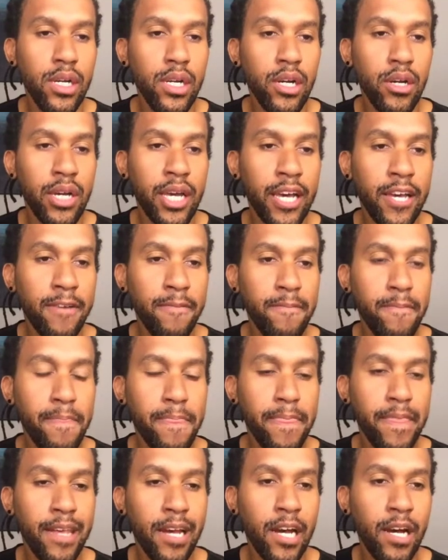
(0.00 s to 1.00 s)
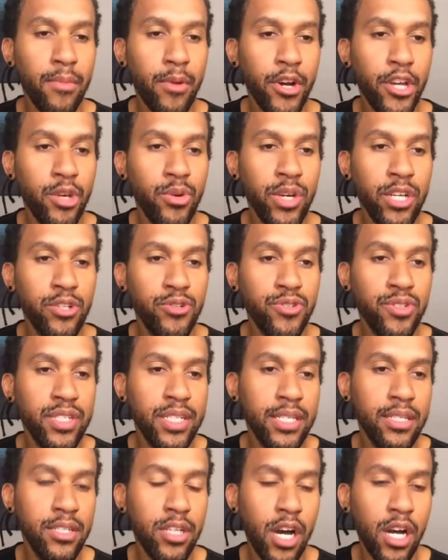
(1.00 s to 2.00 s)
Okay. Are you interested
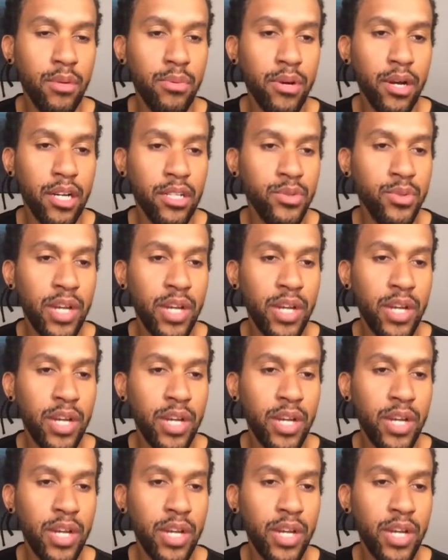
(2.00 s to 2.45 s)
in dog products?